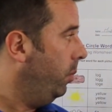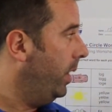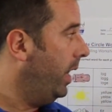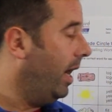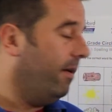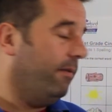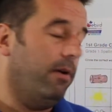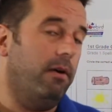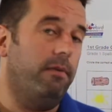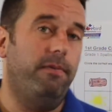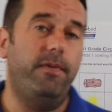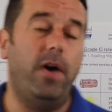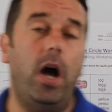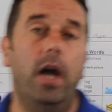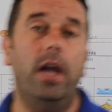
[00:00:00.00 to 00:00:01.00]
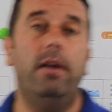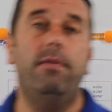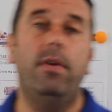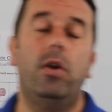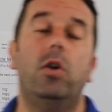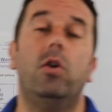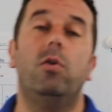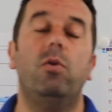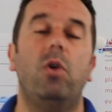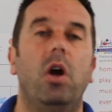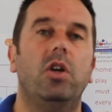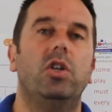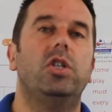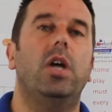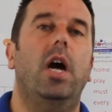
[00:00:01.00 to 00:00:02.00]
we have our 5 new
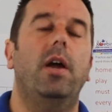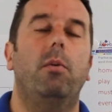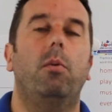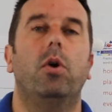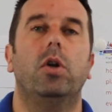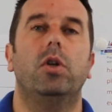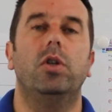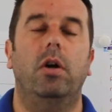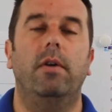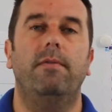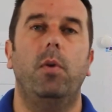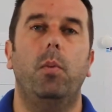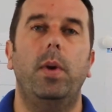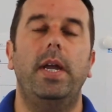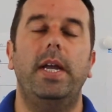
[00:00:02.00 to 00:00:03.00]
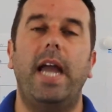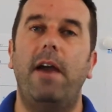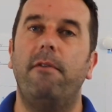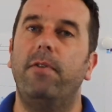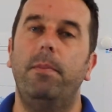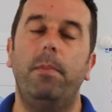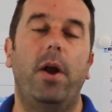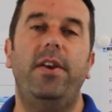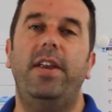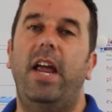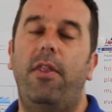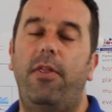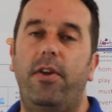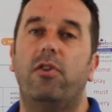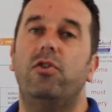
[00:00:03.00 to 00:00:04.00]
sight words of the week. Every Monday
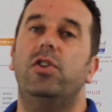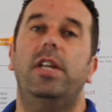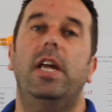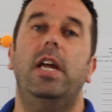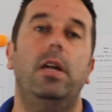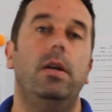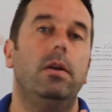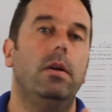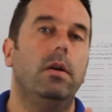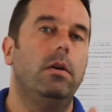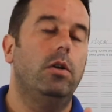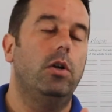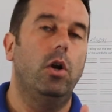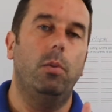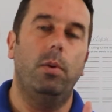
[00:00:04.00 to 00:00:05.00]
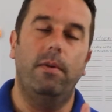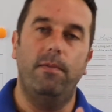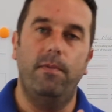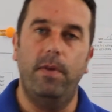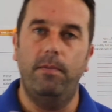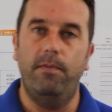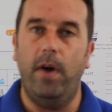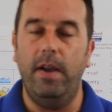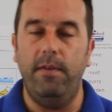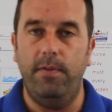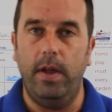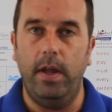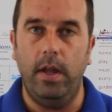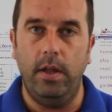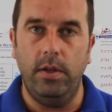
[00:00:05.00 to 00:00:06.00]
and Thursday, we have
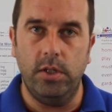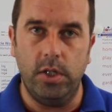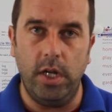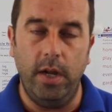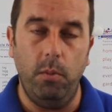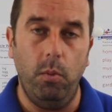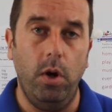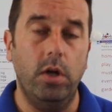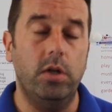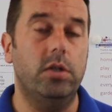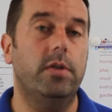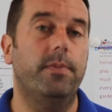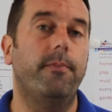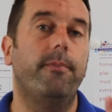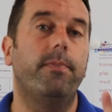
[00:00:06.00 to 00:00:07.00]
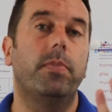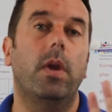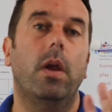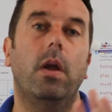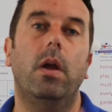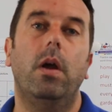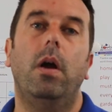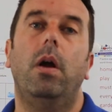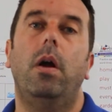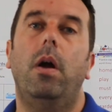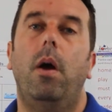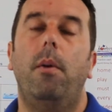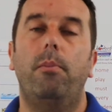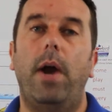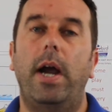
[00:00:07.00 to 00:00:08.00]
5 sight words.
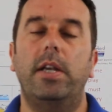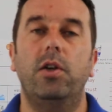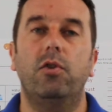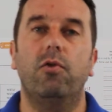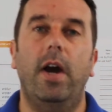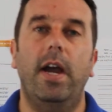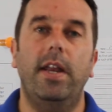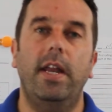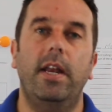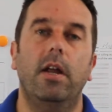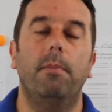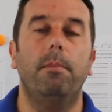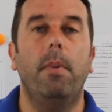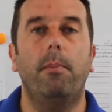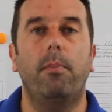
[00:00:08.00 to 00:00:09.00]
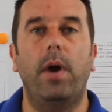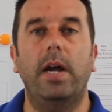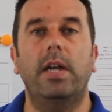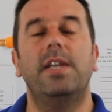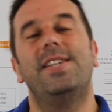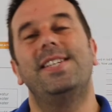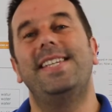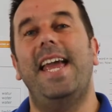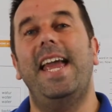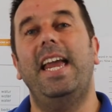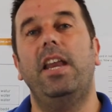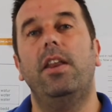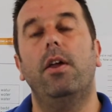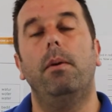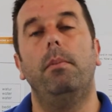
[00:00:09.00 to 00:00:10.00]
Practice writing them, practice
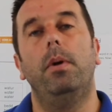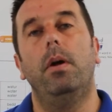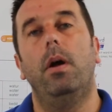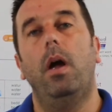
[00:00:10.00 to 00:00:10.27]
saying them,